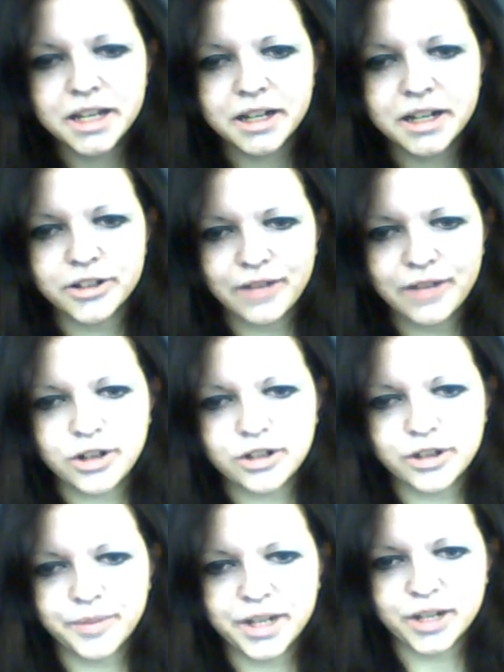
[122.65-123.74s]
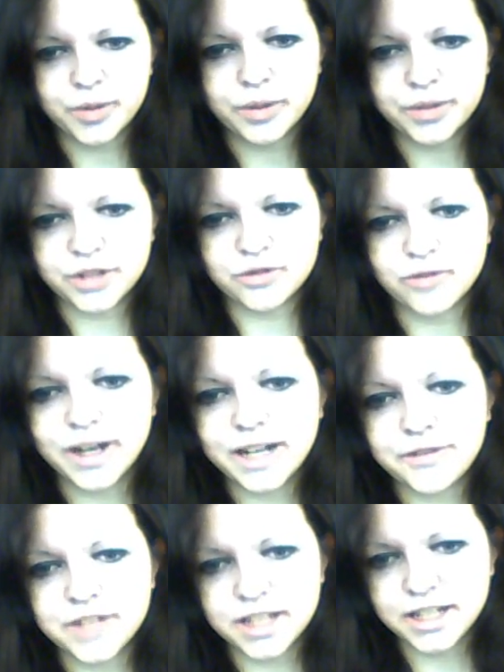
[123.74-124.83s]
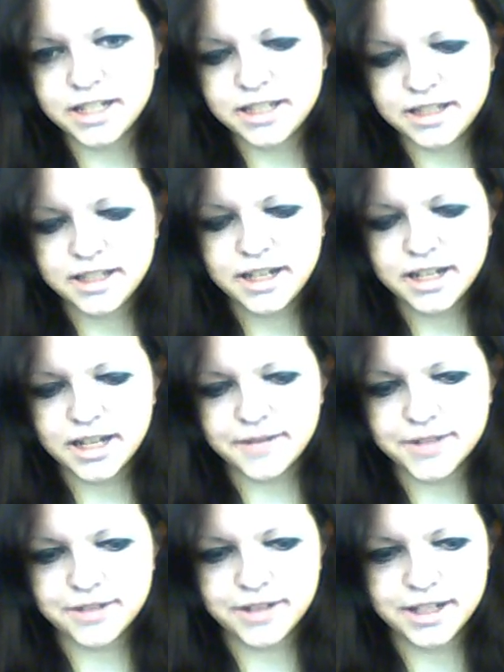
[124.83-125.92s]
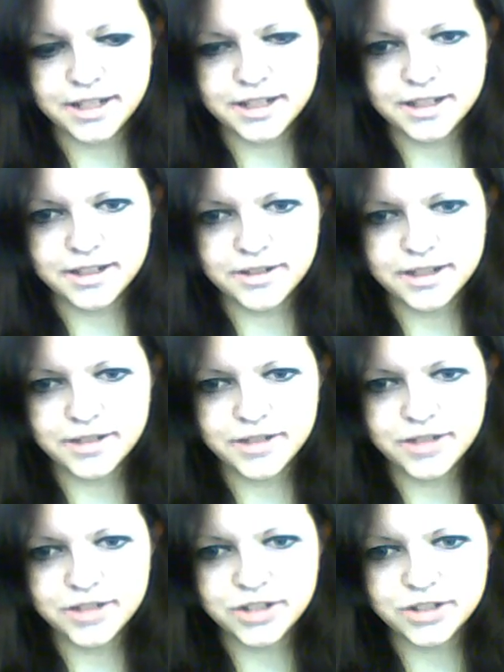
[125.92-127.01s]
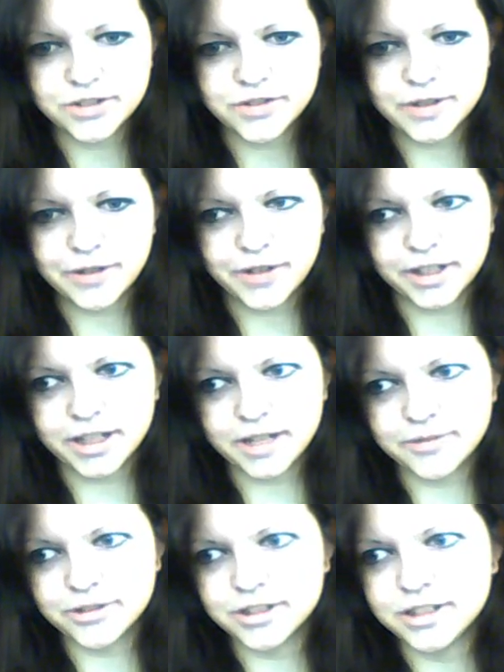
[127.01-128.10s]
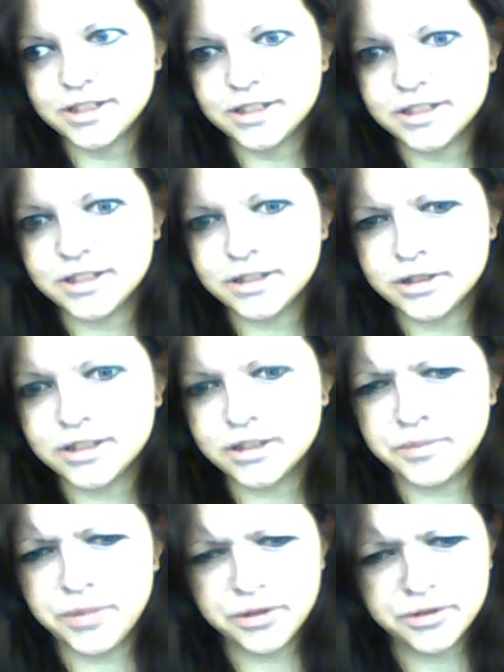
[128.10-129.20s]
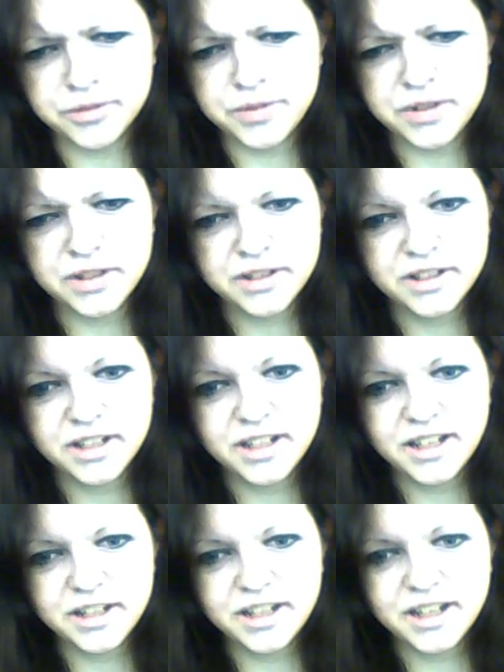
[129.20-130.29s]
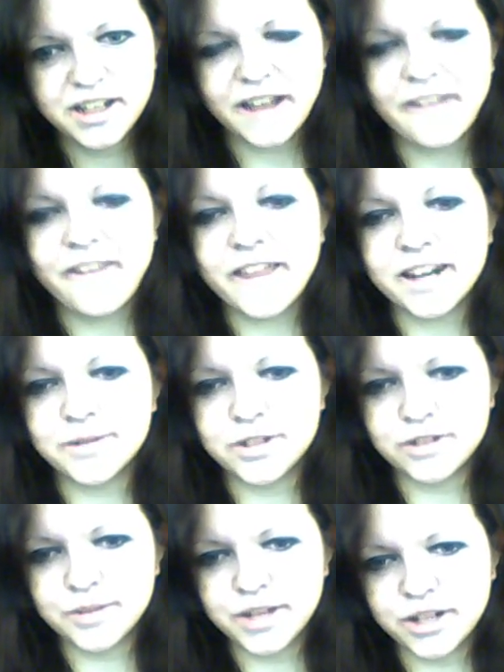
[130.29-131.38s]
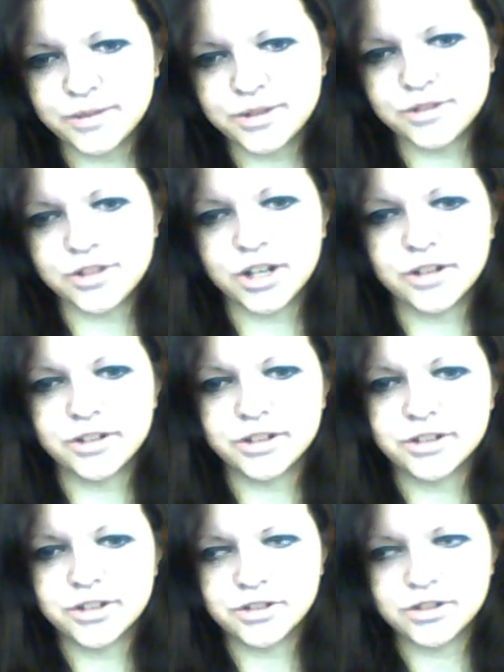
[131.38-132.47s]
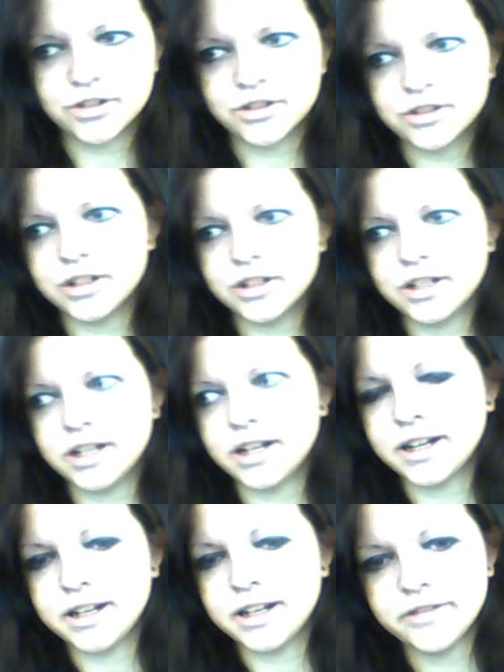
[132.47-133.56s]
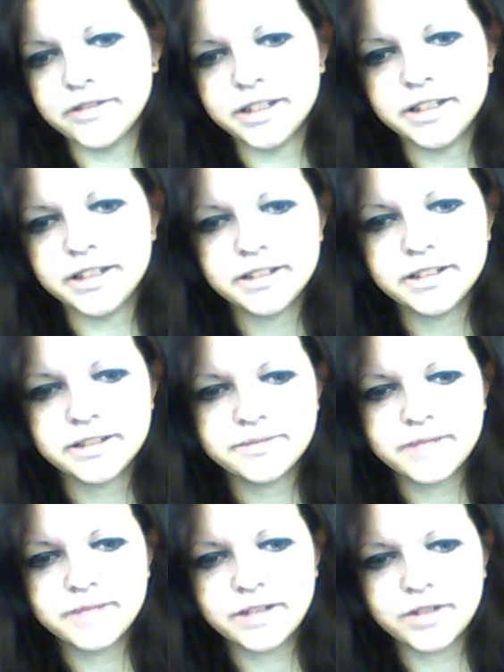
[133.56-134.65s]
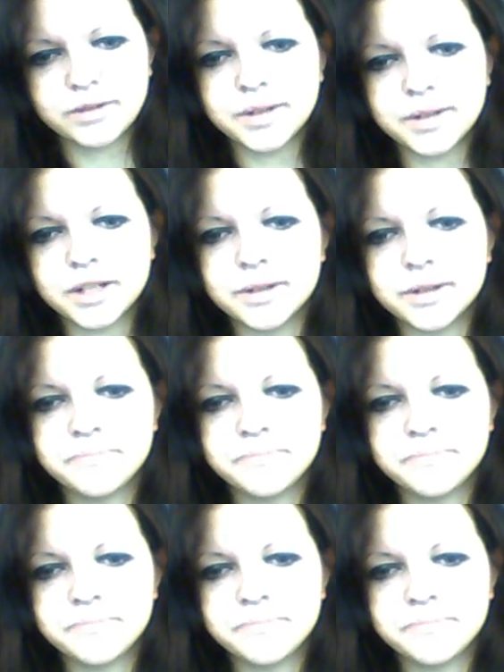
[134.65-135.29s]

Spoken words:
I also haven't got a lot of makeup on because right after this, I'm doing a video for my friend Cameron on boobs. And then I'm doing a makeup tutorial, so I can't really have all my makeup on.